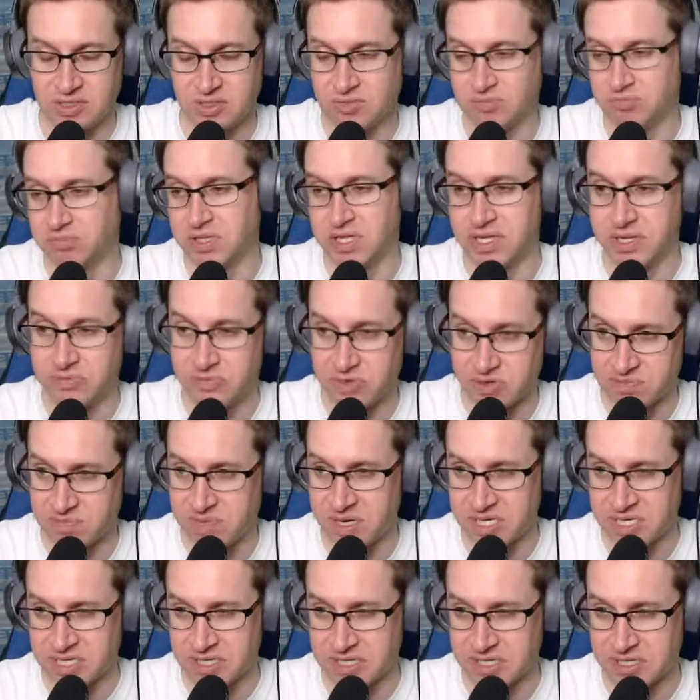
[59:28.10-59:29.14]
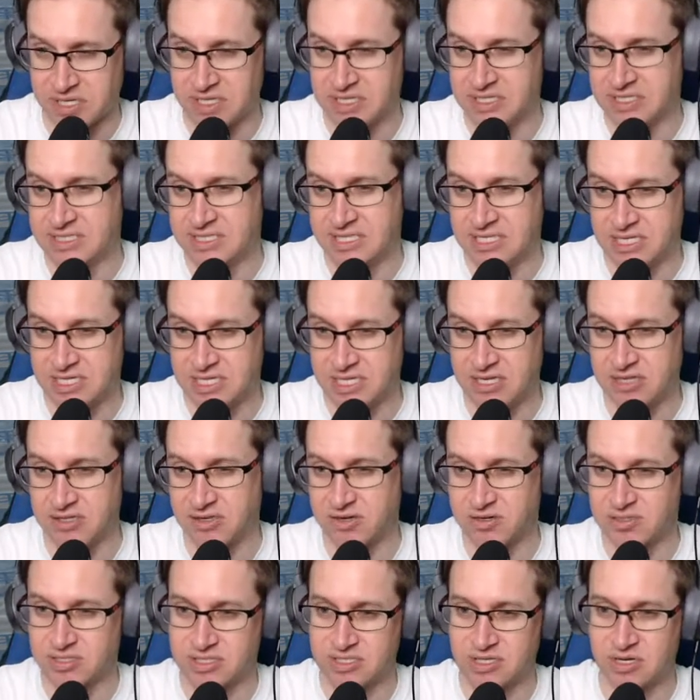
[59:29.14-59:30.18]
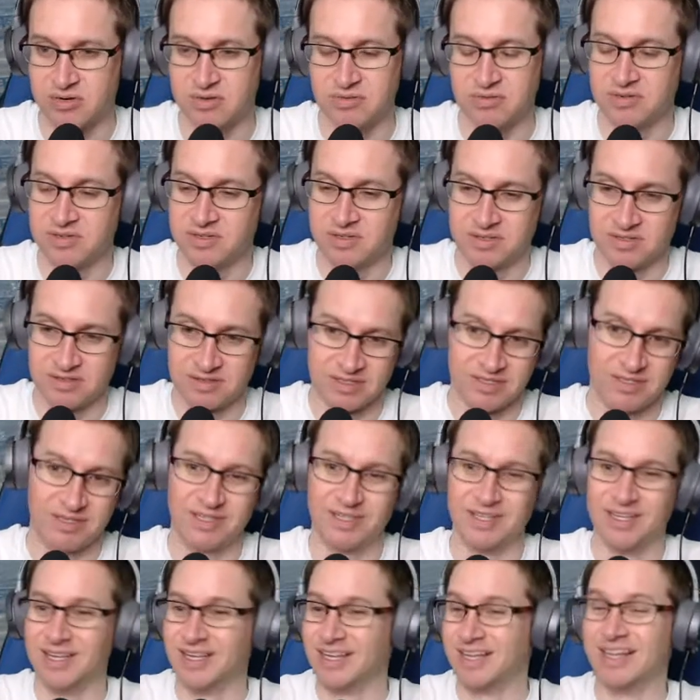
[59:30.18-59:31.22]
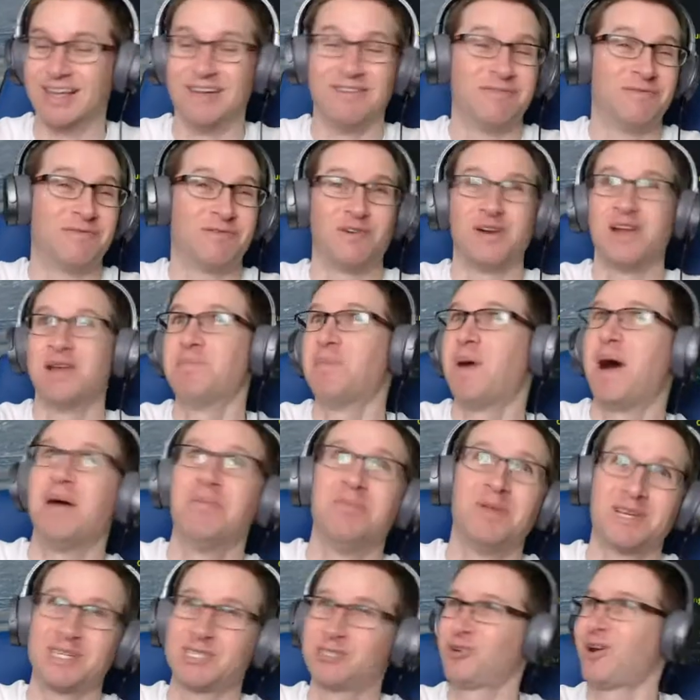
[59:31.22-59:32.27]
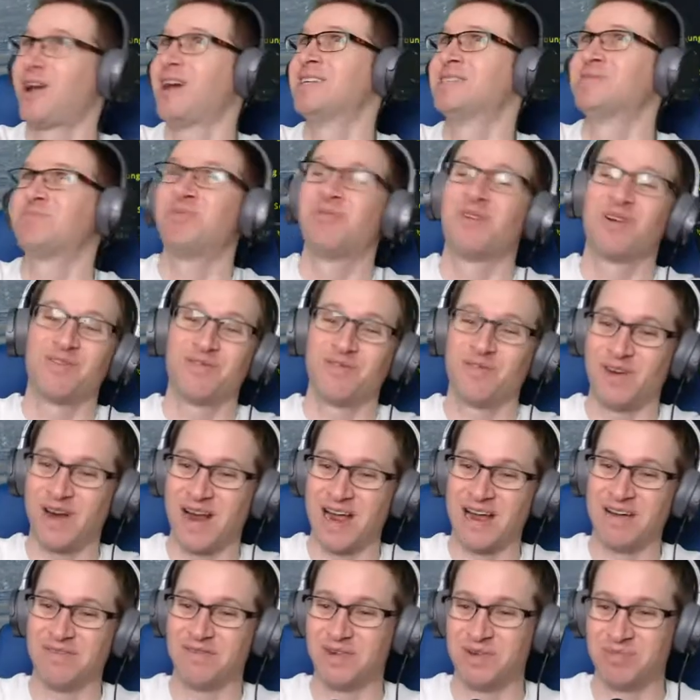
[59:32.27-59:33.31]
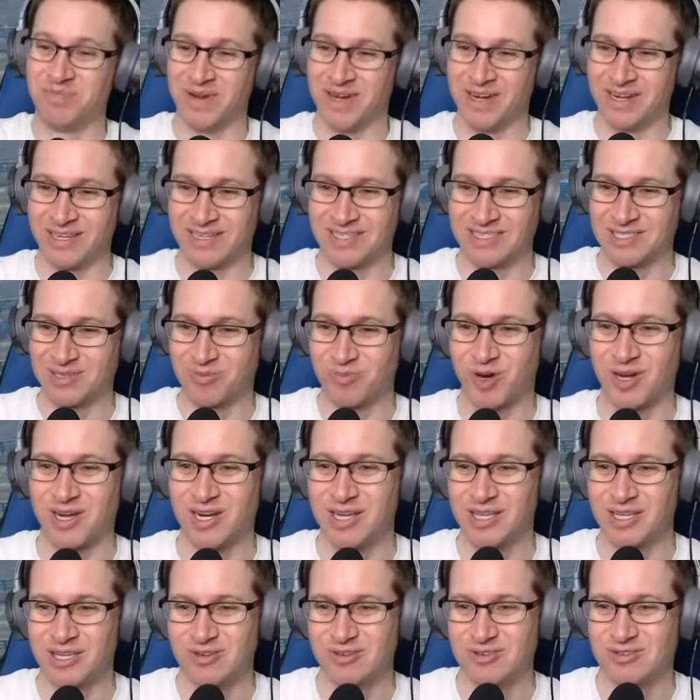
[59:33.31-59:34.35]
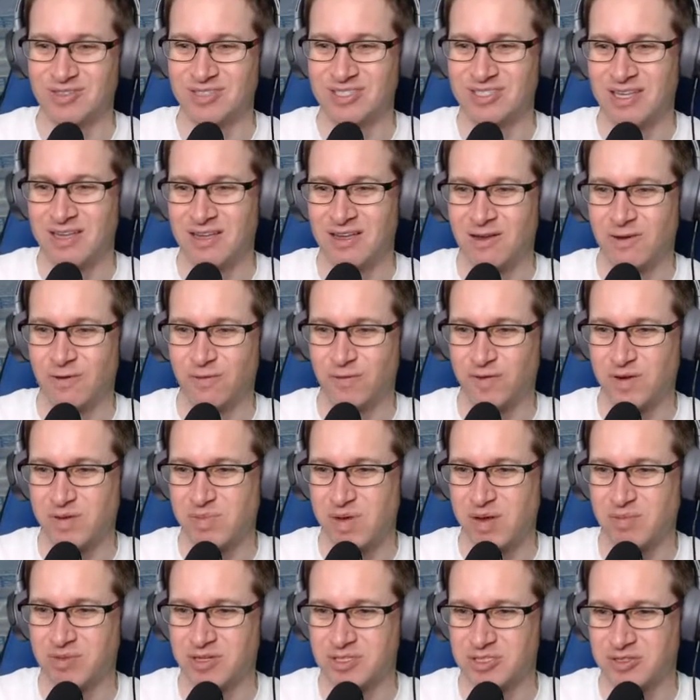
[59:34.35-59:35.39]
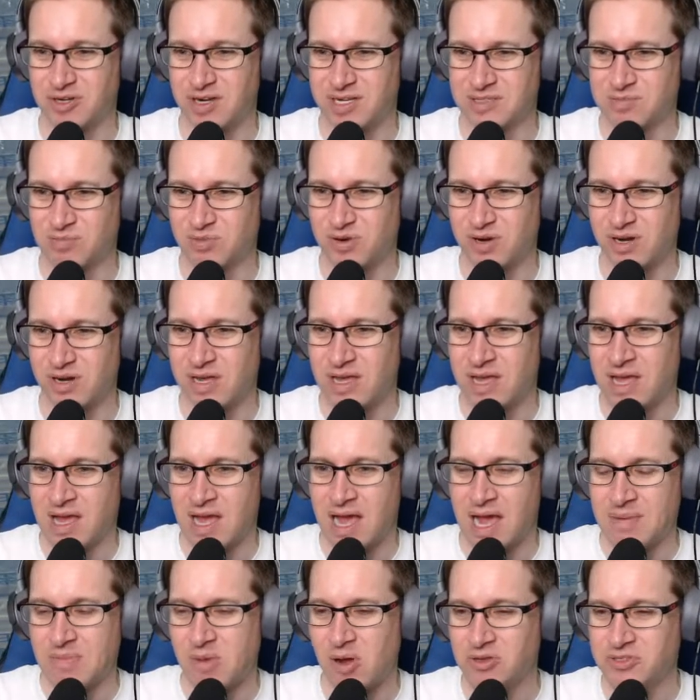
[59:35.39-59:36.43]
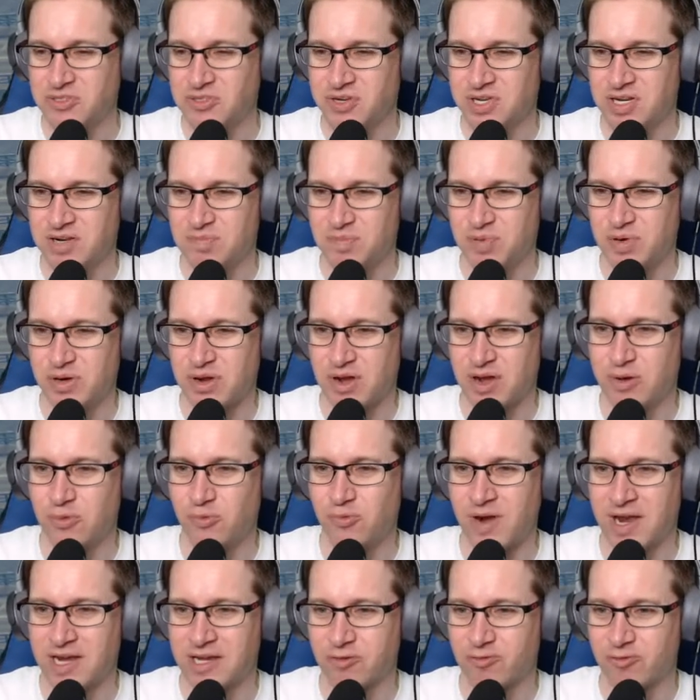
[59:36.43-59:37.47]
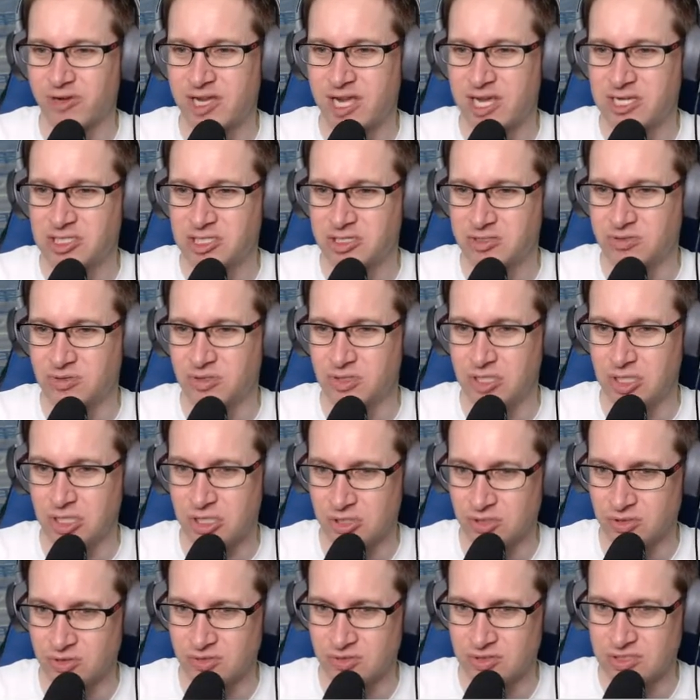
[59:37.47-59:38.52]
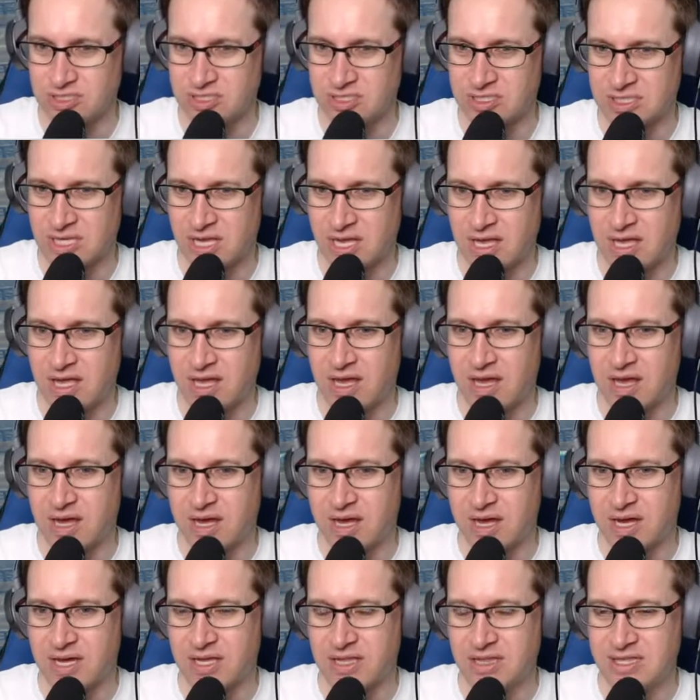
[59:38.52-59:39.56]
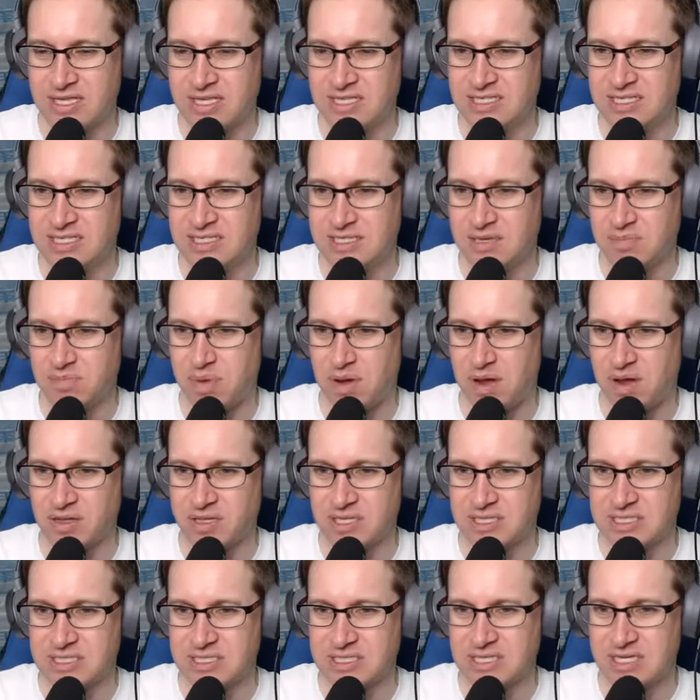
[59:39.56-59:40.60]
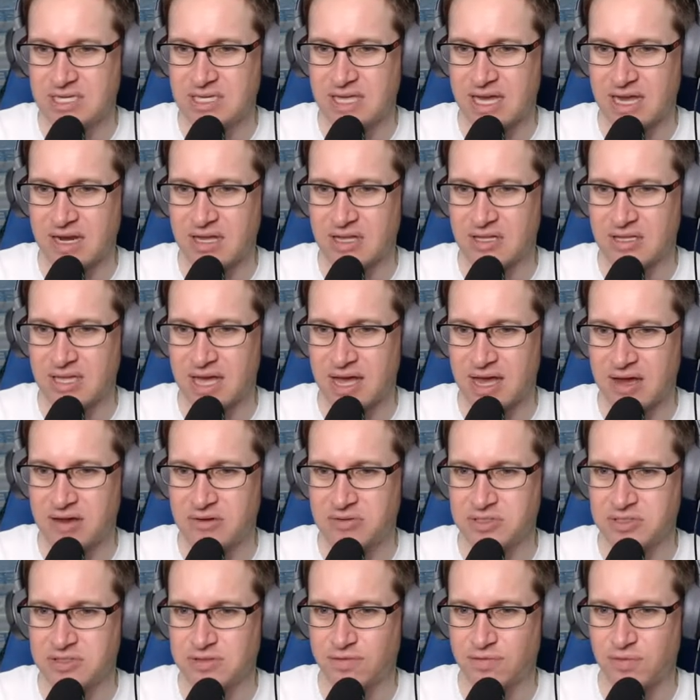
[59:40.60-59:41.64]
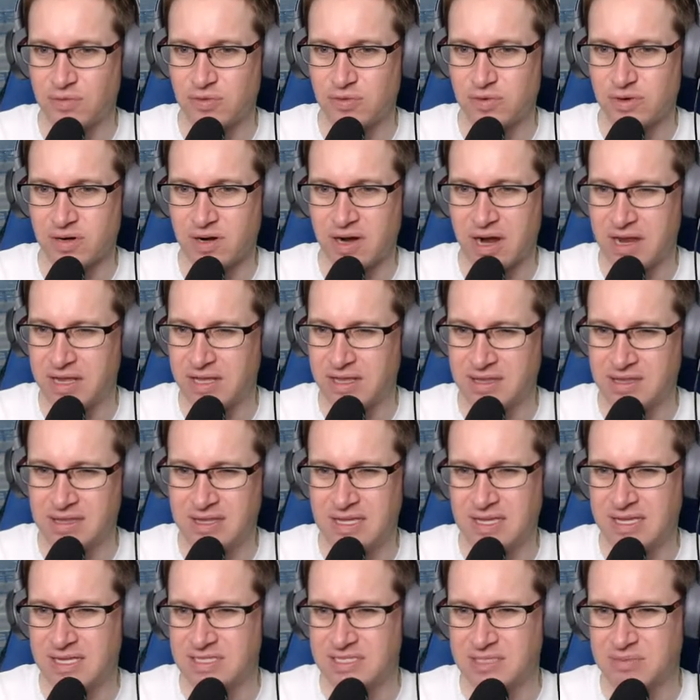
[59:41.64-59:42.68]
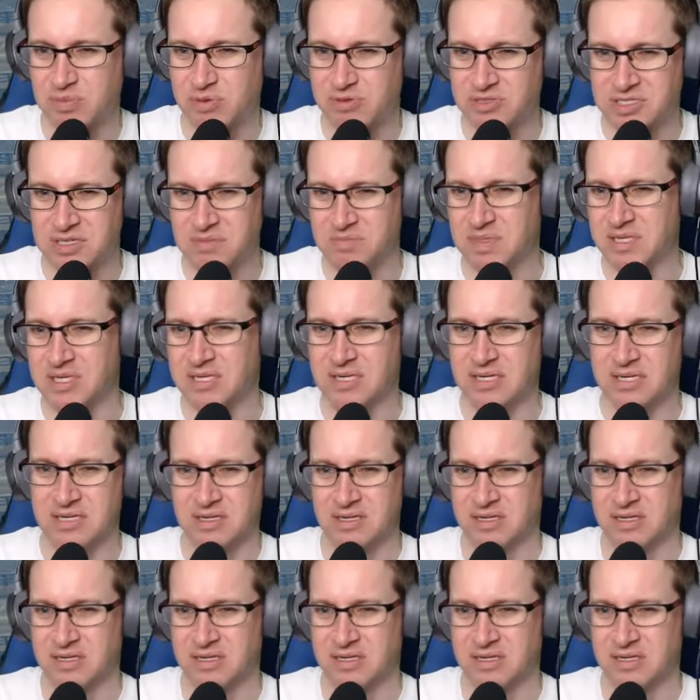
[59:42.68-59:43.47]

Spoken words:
playing with money in the city either. So, free public transport for everybody. So we're going to use free public transport. I'm also going to put on recreational use. This is a policy that allows for, I think it's supposed to be